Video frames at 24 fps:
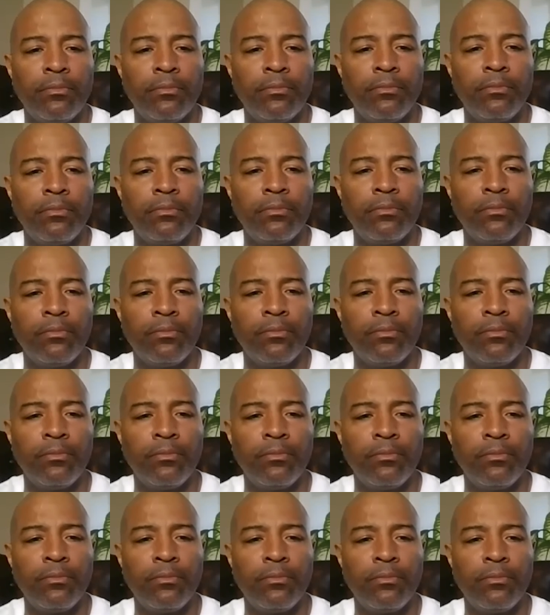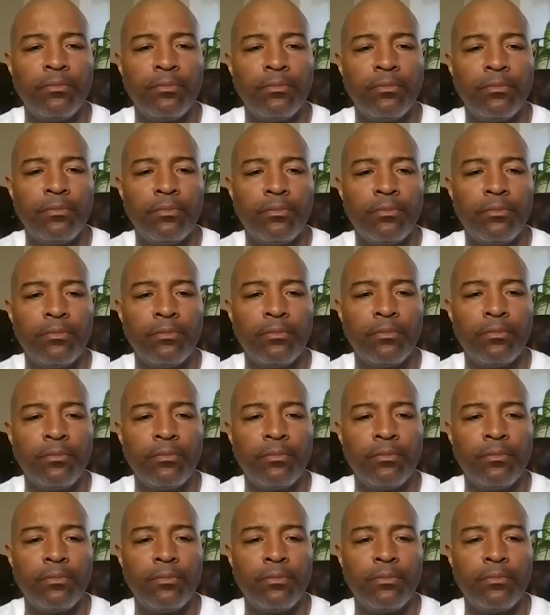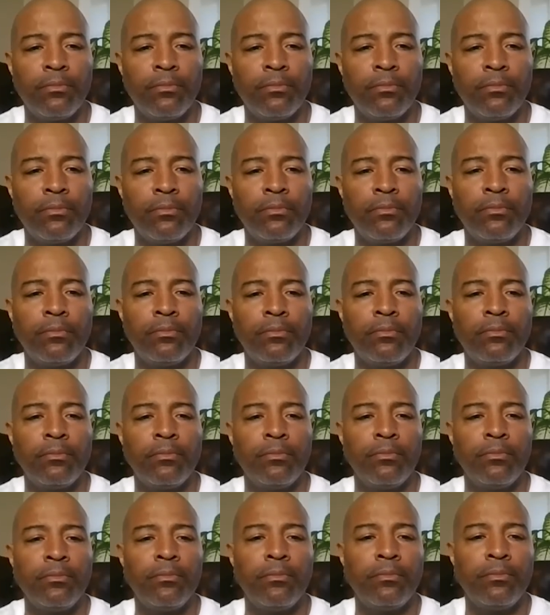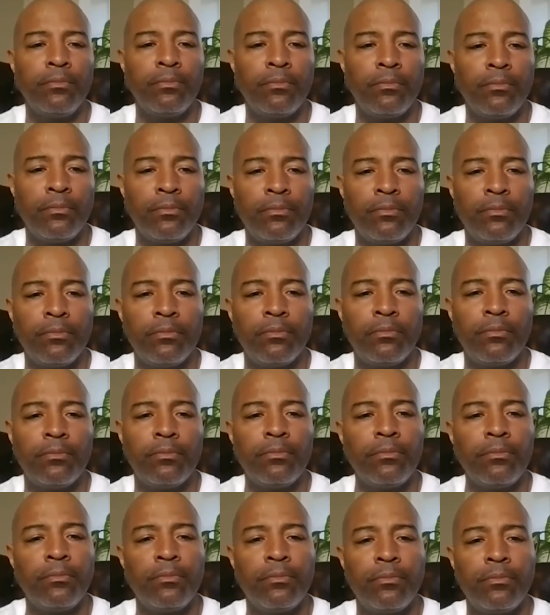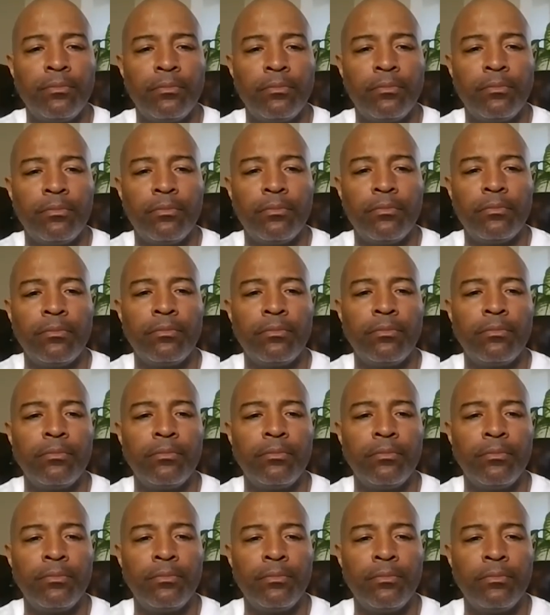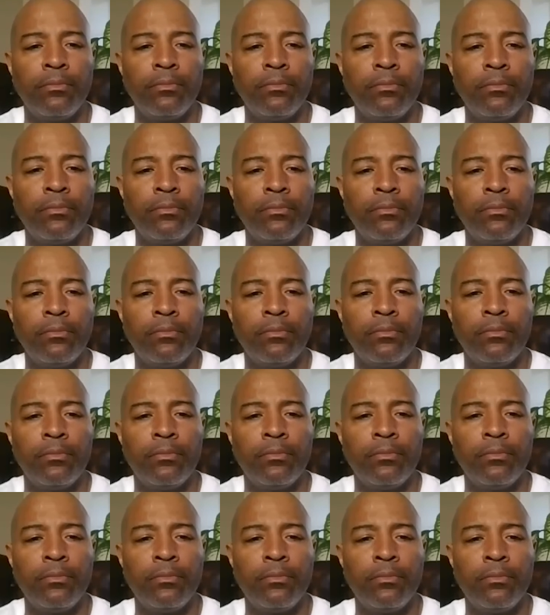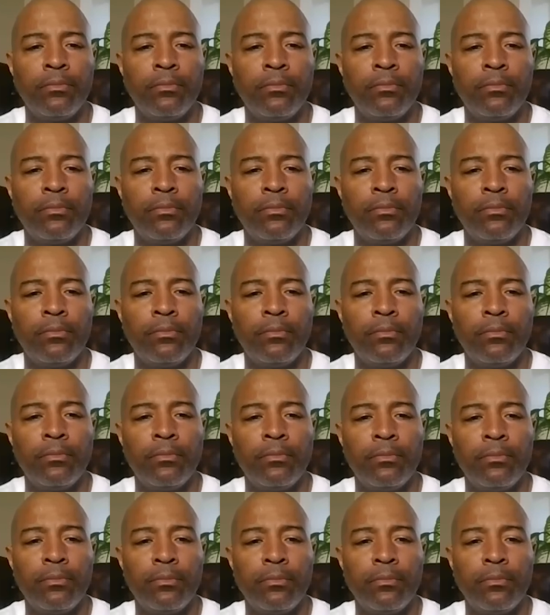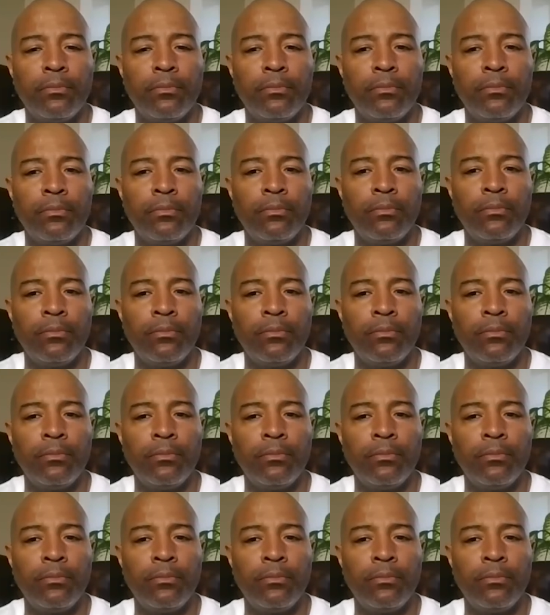(silent)